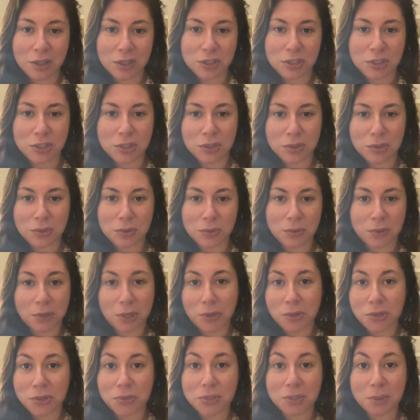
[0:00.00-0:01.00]
to
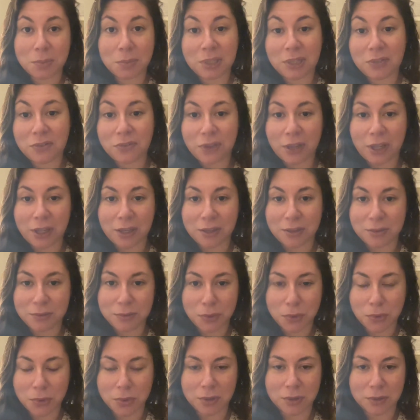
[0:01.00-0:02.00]
go do something fun
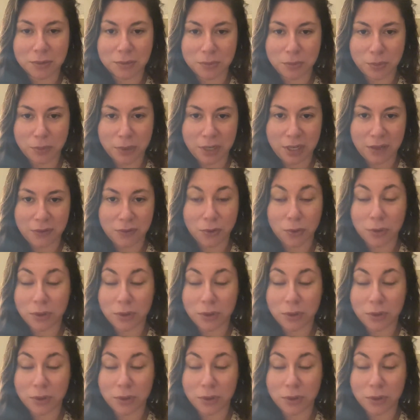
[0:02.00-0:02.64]
or whatever,